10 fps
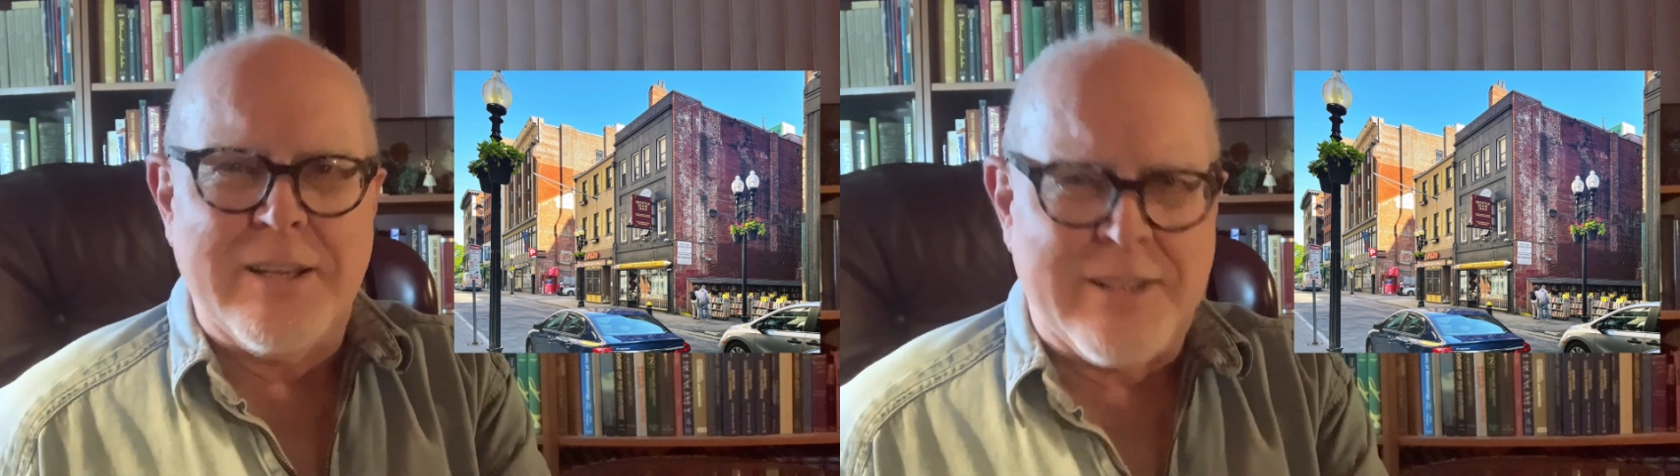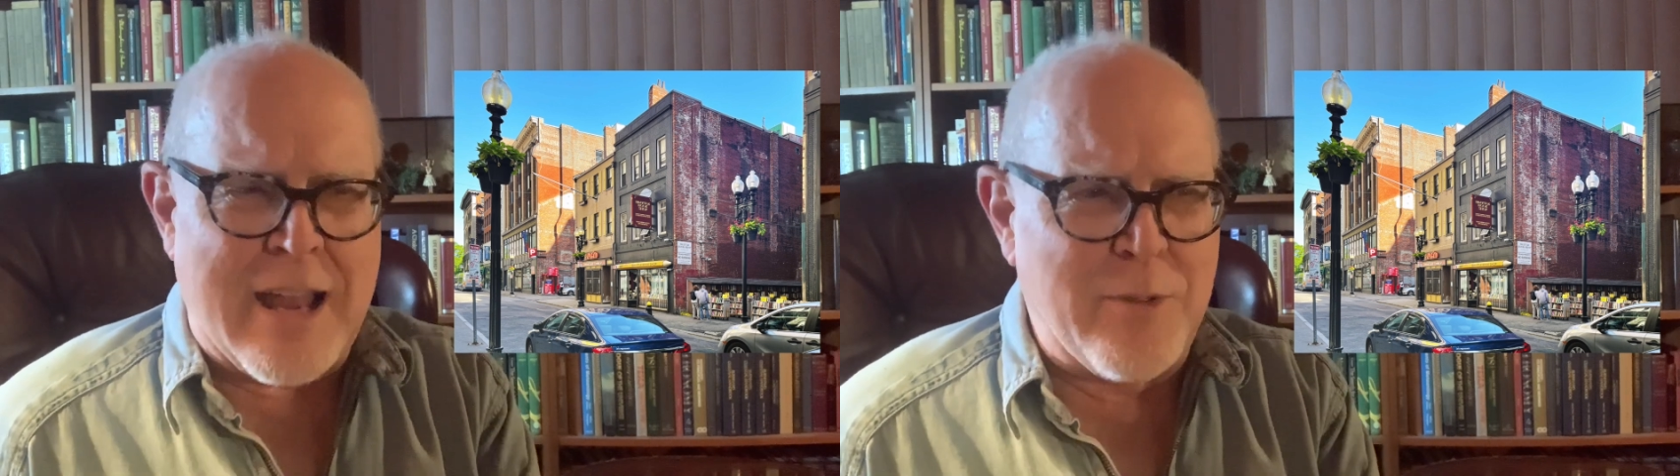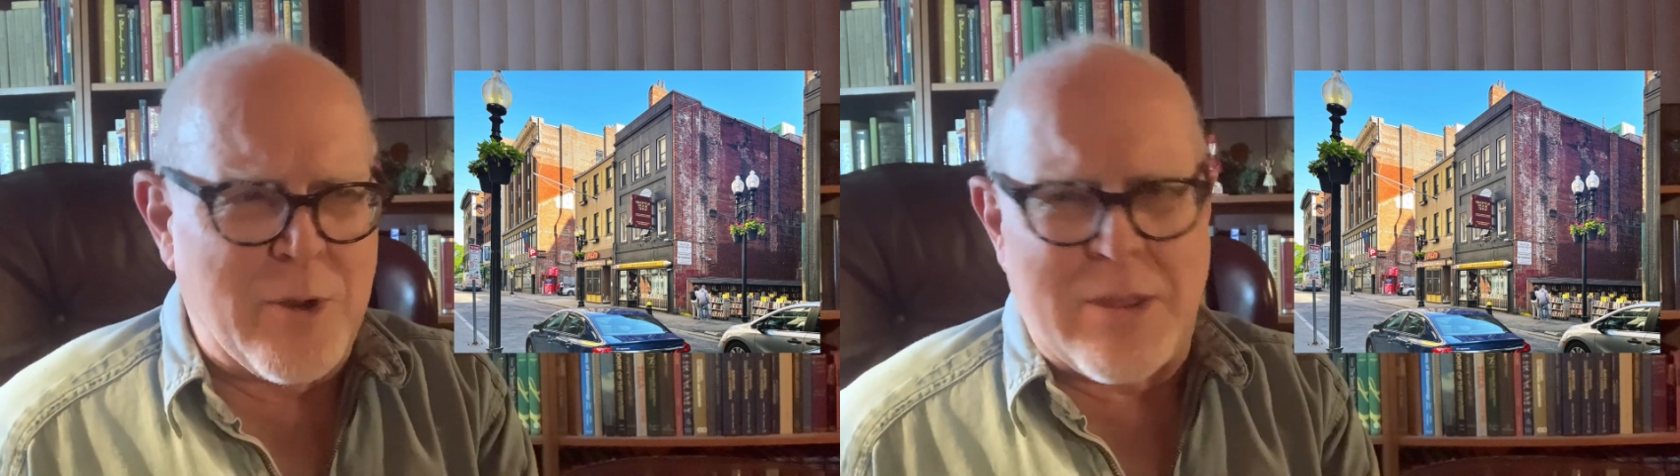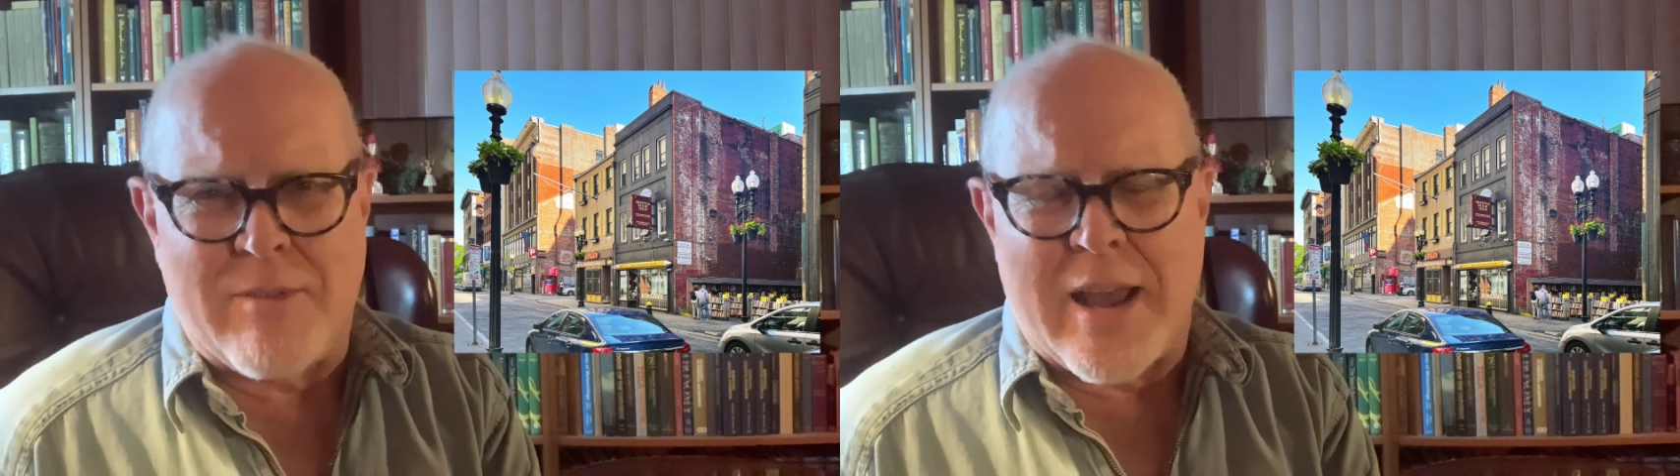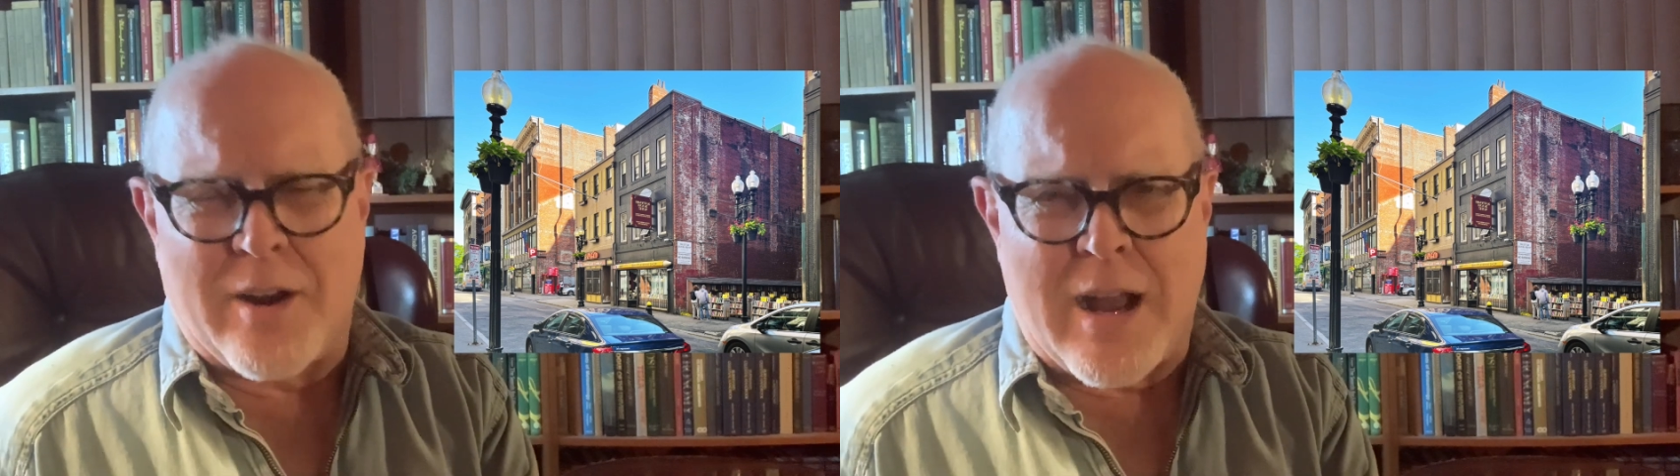Down there,
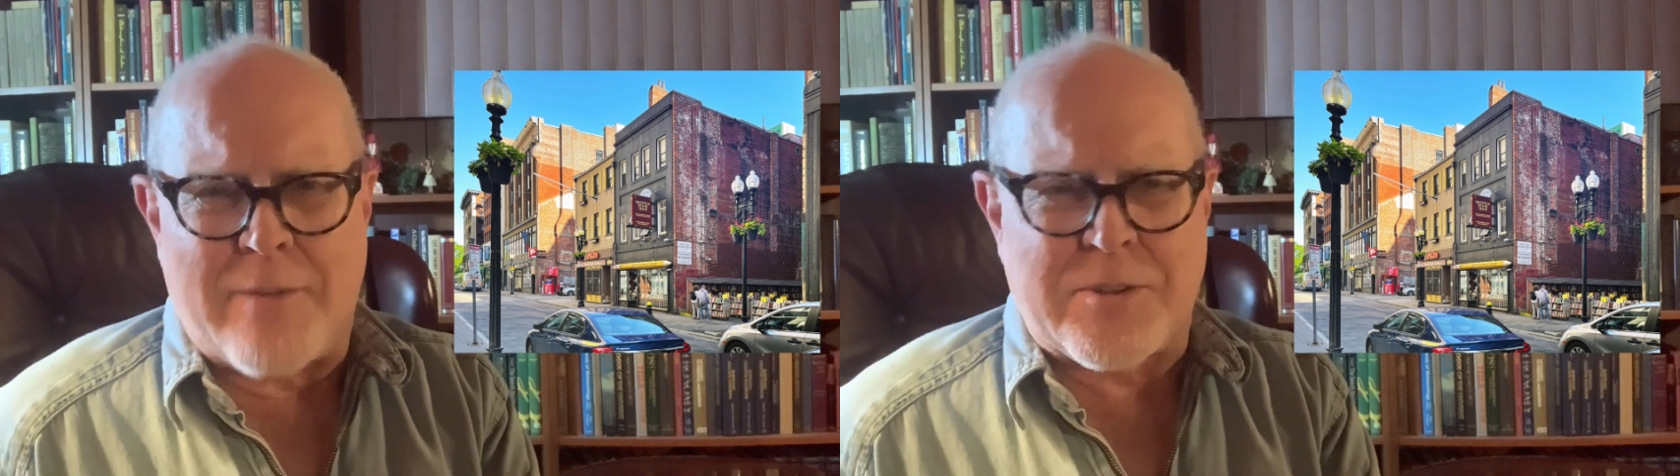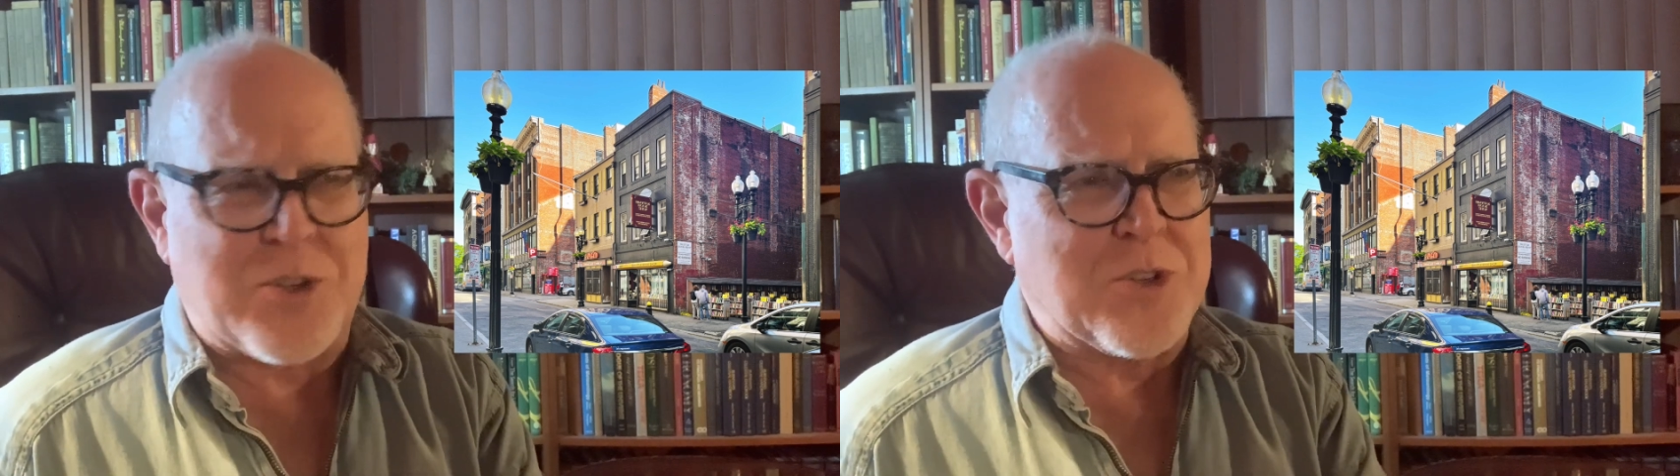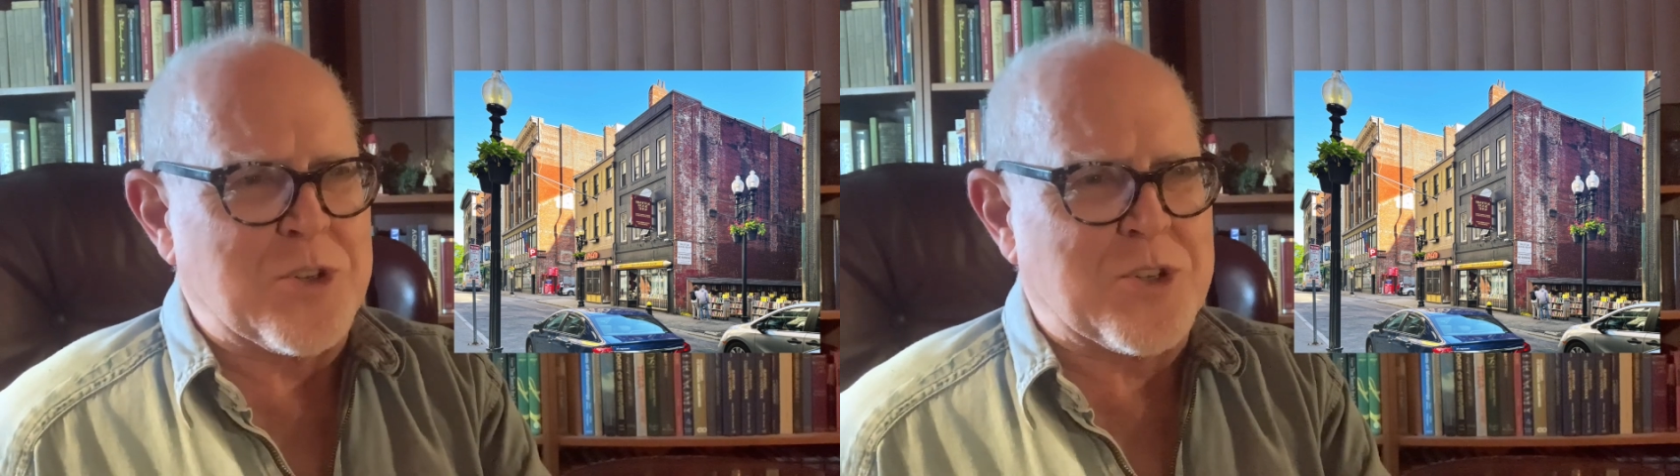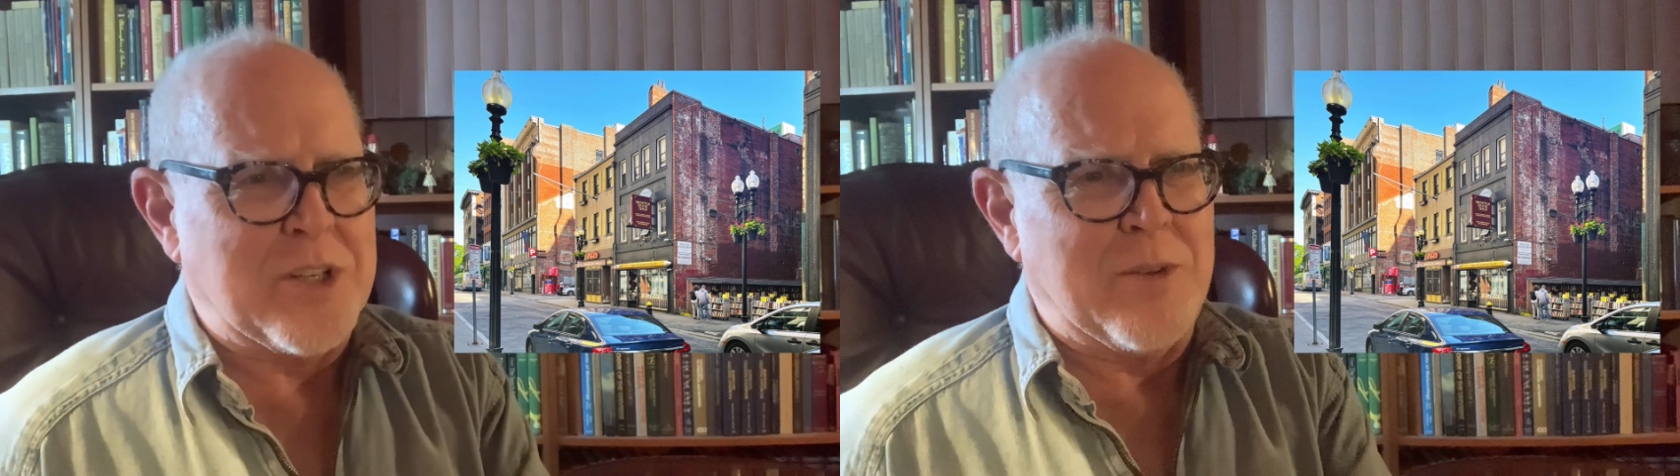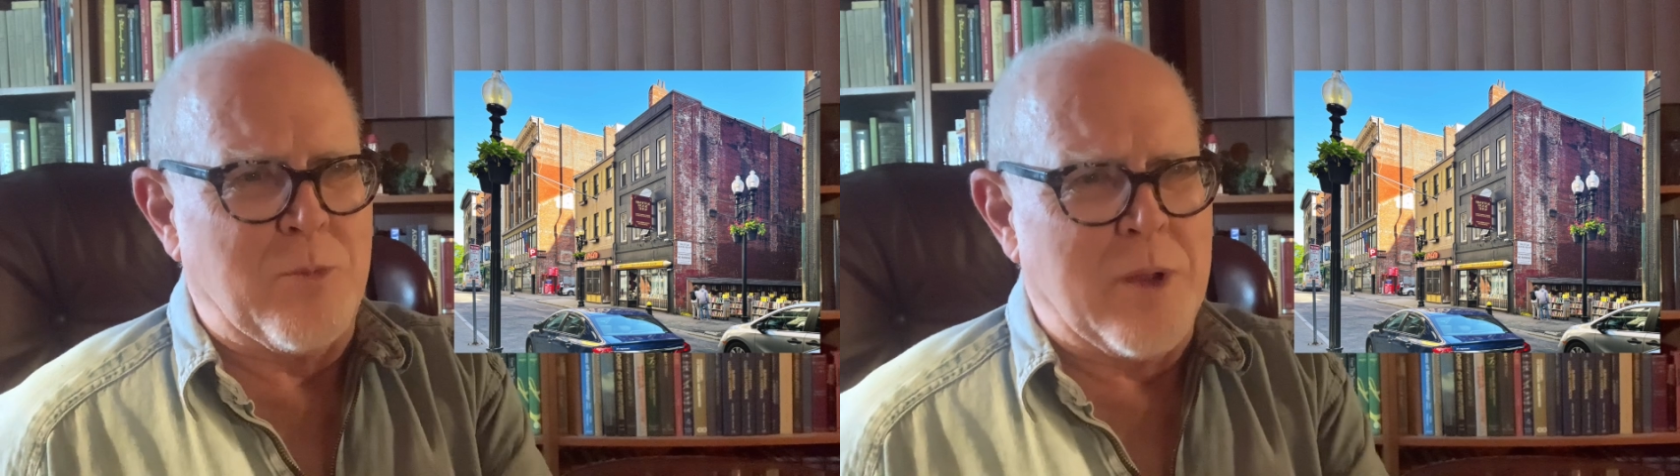they've got offices
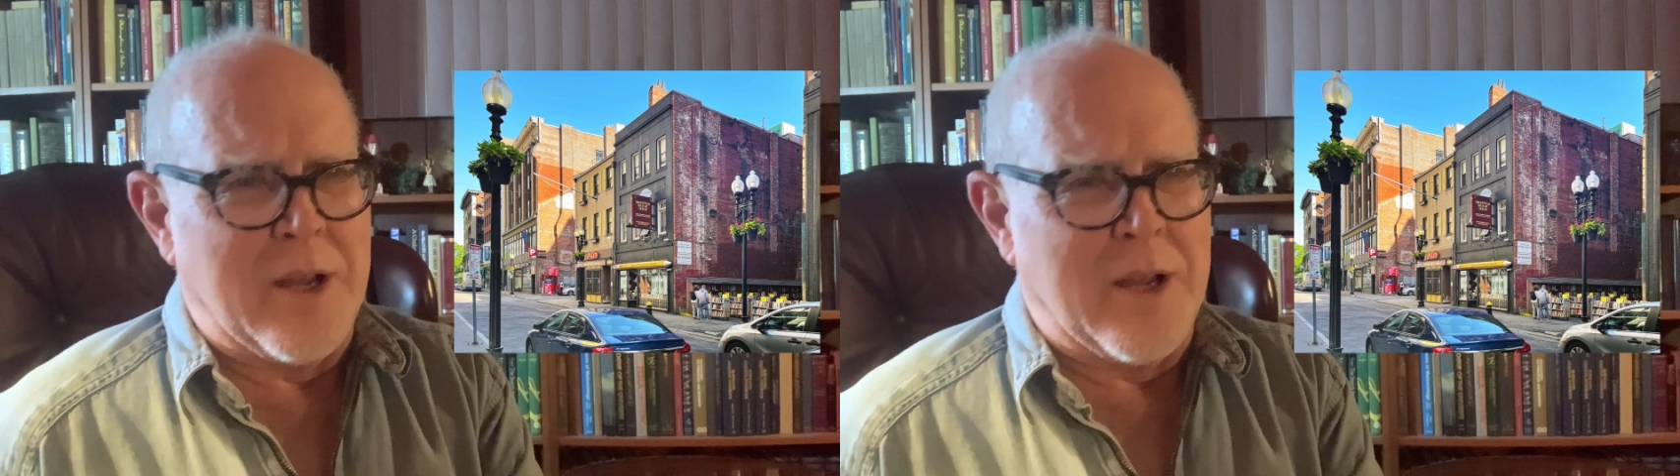and